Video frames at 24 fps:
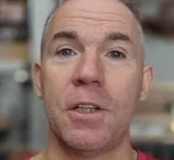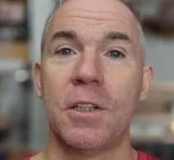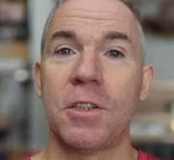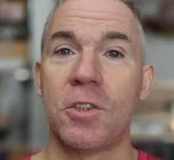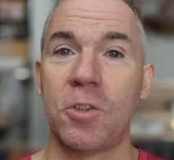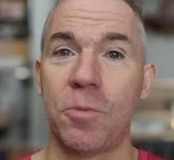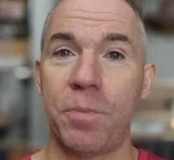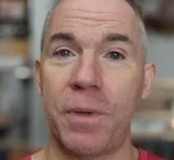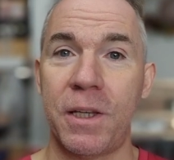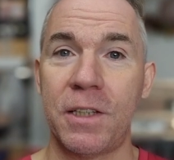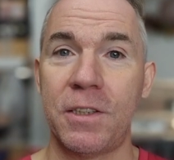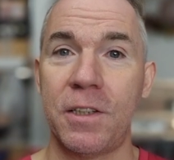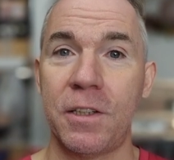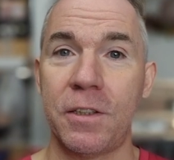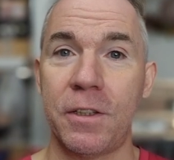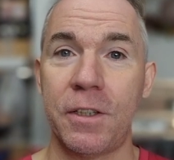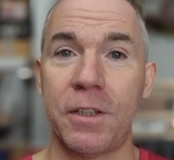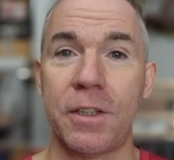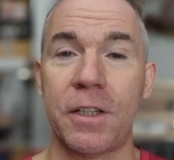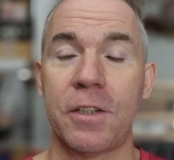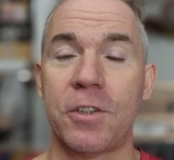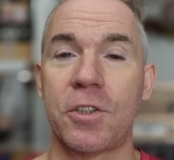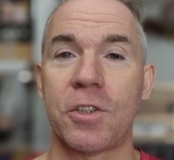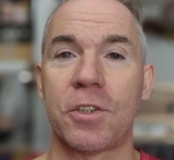So
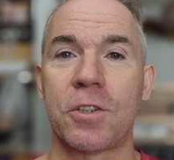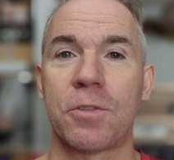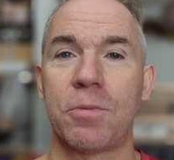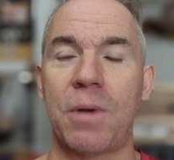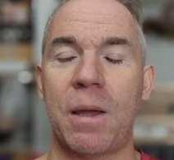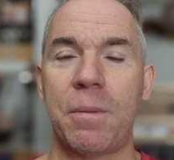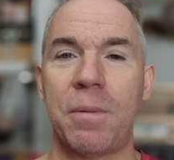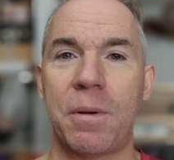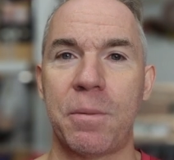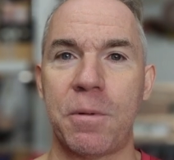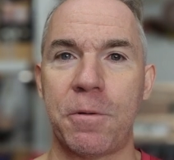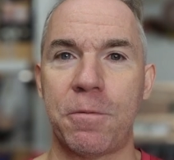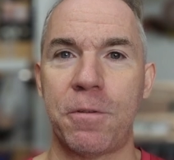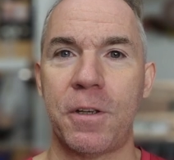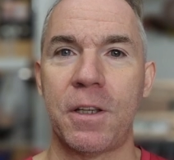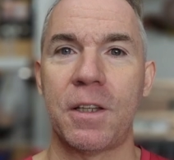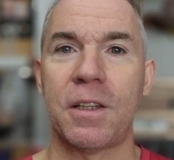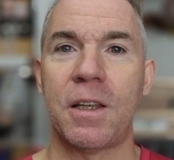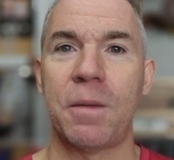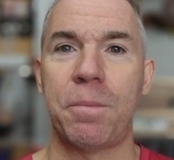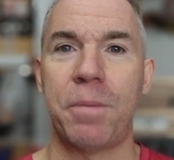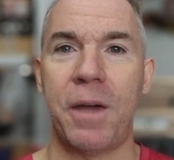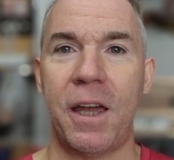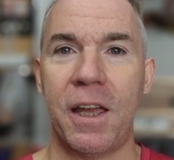basically they just wrap everything,
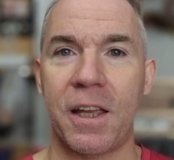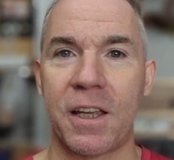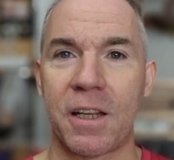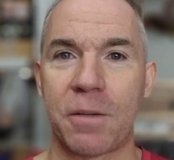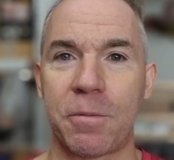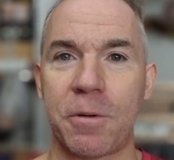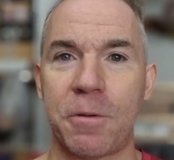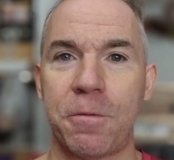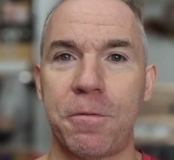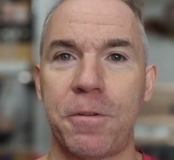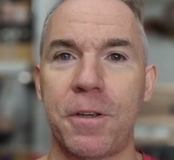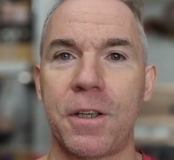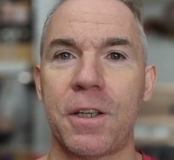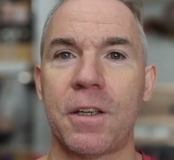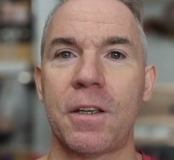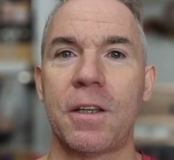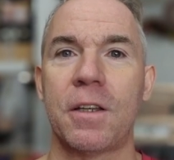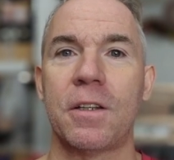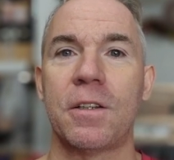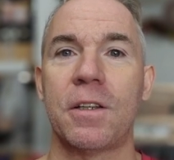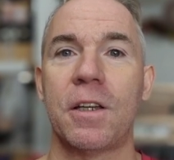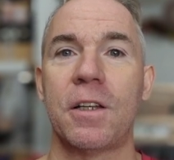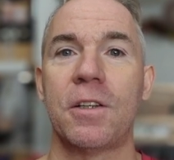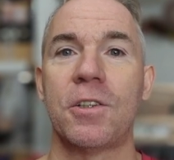they pack
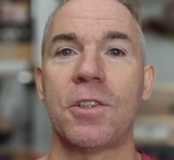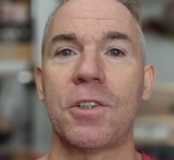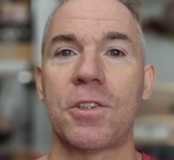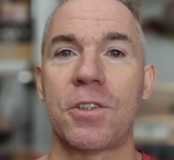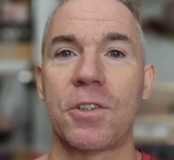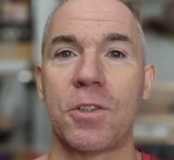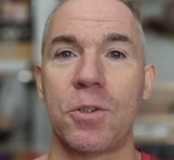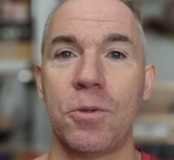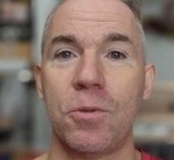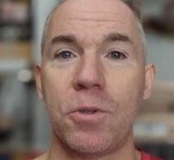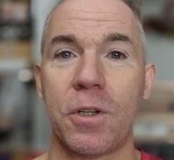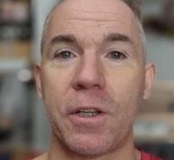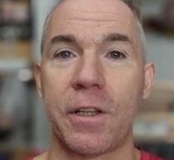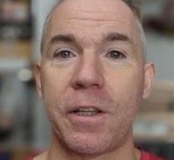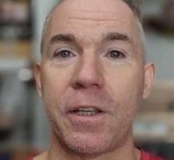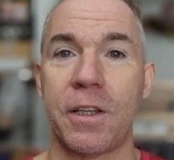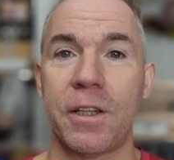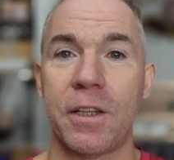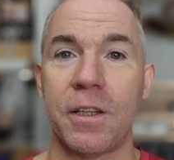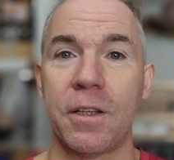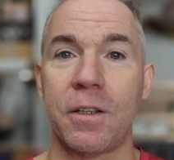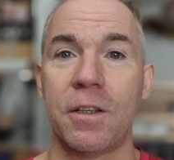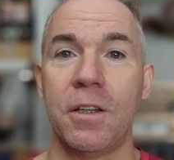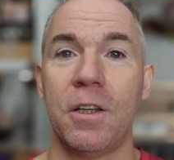everything, and just do
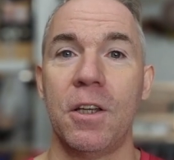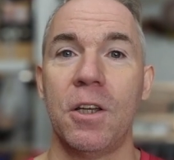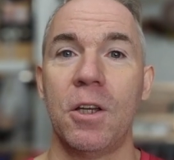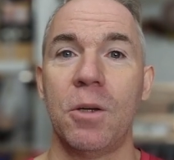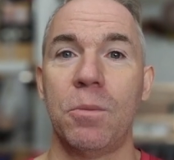cleaning,